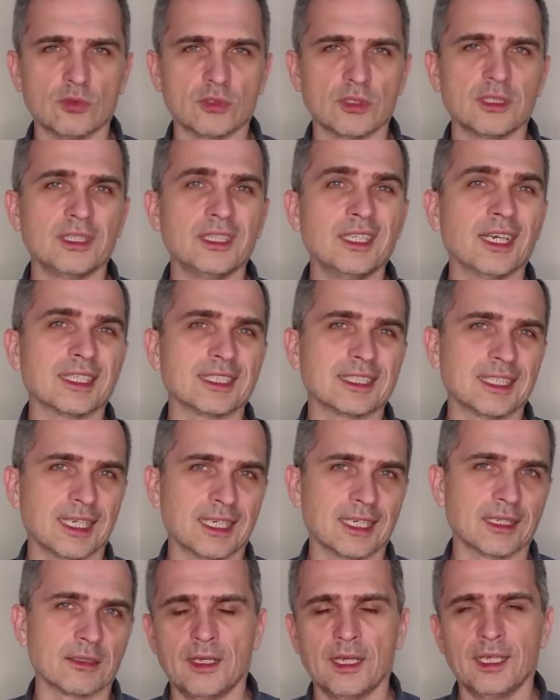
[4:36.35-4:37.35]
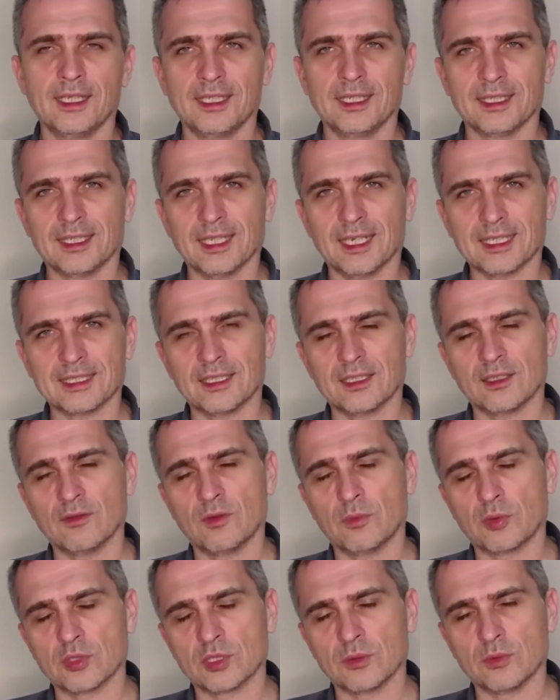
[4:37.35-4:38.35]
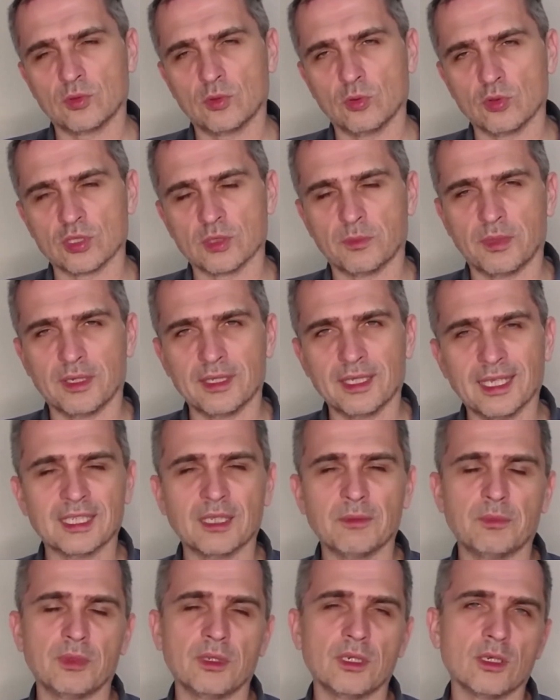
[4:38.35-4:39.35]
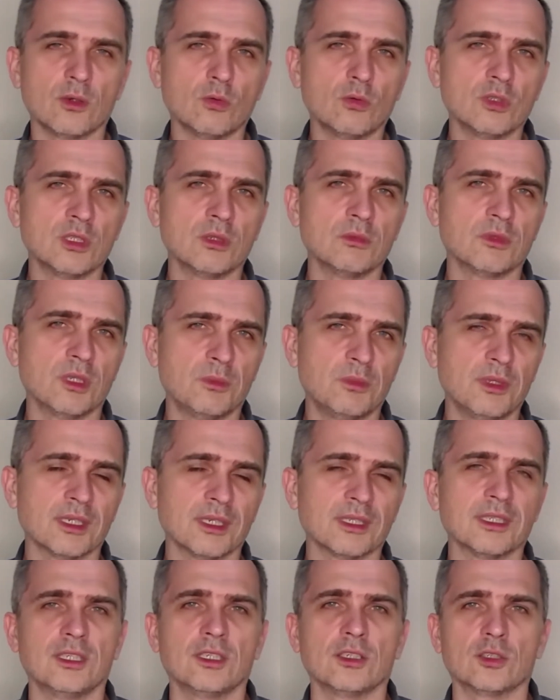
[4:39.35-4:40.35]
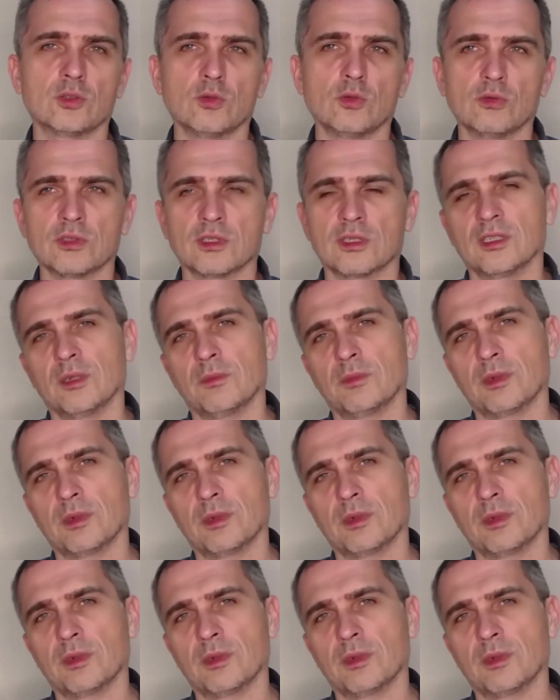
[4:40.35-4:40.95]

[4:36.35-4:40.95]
absolutely not bothering about any humanitarian issues.